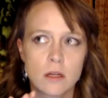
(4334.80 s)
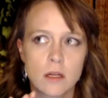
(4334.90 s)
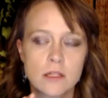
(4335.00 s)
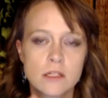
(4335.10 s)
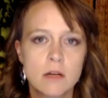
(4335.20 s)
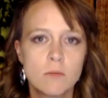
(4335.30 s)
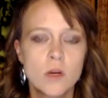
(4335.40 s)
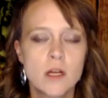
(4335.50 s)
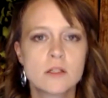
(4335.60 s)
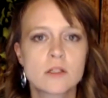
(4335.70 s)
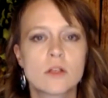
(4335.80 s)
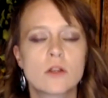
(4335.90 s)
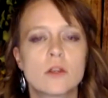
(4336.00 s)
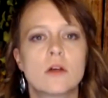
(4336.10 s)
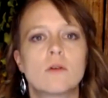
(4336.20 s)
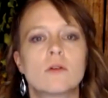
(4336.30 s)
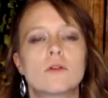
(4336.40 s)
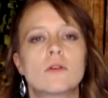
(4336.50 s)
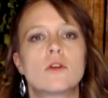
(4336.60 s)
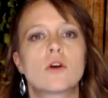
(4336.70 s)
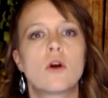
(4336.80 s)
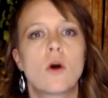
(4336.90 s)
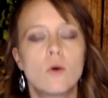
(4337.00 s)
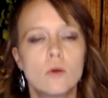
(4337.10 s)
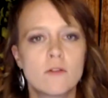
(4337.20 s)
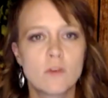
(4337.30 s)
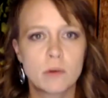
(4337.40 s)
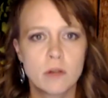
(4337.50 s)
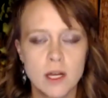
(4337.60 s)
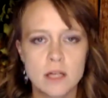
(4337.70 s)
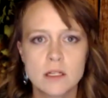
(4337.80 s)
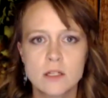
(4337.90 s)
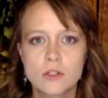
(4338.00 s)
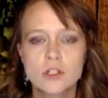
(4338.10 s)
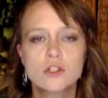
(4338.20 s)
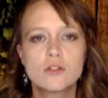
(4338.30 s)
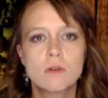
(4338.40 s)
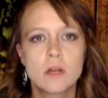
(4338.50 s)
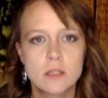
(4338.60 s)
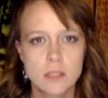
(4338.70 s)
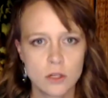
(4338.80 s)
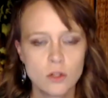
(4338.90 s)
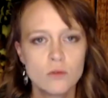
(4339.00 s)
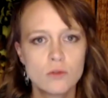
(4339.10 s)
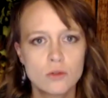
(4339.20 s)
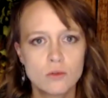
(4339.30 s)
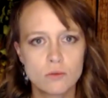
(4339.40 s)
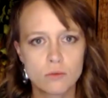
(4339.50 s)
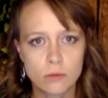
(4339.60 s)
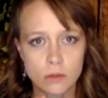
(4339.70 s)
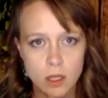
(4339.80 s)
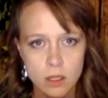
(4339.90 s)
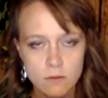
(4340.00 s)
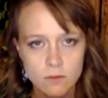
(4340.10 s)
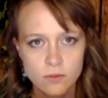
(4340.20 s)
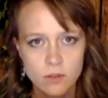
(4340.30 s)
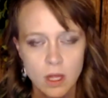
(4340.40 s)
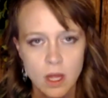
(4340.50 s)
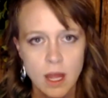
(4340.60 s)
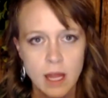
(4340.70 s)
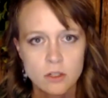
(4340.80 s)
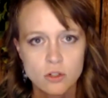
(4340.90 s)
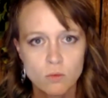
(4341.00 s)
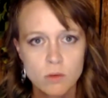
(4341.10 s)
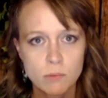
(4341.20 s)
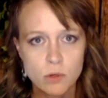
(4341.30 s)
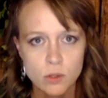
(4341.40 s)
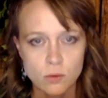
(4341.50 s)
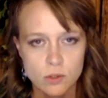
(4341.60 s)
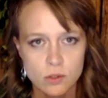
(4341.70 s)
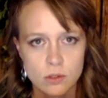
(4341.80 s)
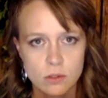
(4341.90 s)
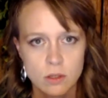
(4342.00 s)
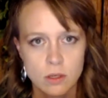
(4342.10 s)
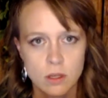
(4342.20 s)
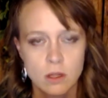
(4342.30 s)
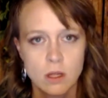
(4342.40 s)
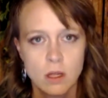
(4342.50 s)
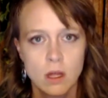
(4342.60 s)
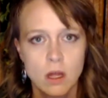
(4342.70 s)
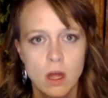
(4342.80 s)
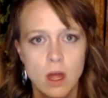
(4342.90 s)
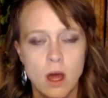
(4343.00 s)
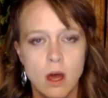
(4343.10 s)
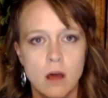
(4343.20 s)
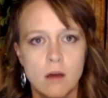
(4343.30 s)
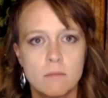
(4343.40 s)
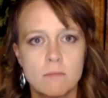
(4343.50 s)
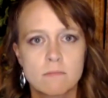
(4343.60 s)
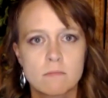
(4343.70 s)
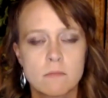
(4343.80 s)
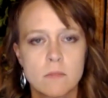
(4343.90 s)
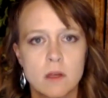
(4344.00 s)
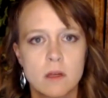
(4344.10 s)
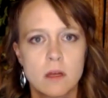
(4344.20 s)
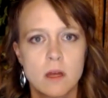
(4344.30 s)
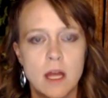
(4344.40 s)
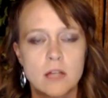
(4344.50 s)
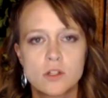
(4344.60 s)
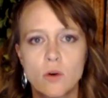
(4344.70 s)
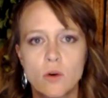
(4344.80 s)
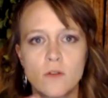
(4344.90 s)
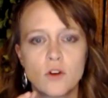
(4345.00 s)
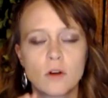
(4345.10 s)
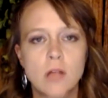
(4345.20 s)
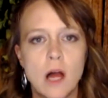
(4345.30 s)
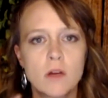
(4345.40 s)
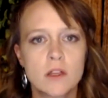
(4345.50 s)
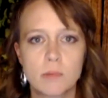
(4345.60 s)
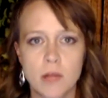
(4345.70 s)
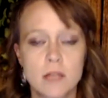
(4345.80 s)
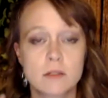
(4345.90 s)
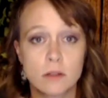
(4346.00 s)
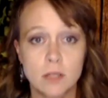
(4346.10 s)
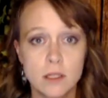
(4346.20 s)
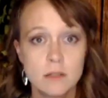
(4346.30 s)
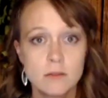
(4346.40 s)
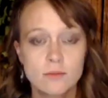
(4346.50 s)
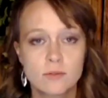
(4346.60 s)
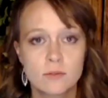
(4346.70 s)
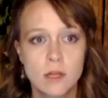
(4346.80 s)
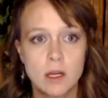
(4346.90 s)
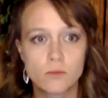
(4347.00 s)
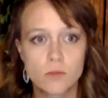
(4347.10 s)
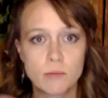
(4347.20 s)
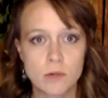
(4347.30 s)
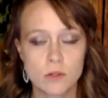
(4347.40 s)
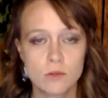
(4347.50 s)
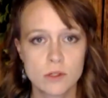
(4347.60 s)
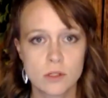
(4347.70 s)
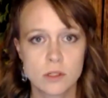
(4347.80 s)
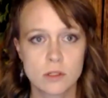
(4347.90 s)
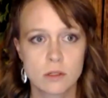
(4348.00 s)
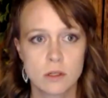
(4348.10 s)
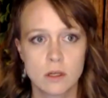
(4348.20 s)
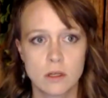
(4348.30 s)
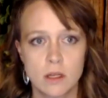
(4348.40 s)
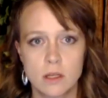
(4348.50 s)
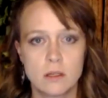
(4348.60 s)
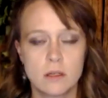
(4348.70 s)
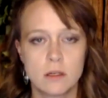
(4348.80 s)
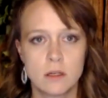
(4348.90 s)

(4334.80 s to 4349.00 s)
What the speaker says: in some ways, the goal of a plant is just to continue to live and to reproduce. And so if you're allowing the plant to live and reproduce, then